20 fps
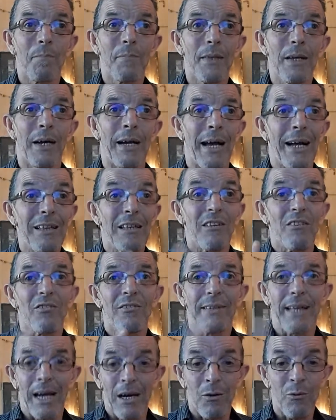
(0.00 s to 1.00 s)
I had this
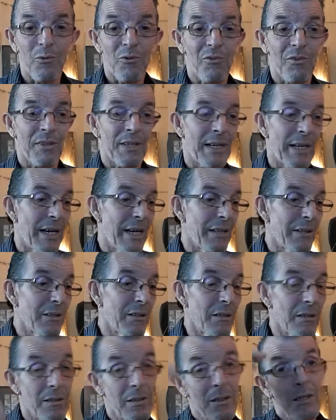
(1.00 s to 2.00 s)
doubts, and I had
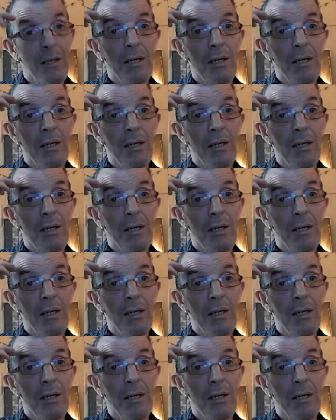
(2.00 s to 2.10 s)
the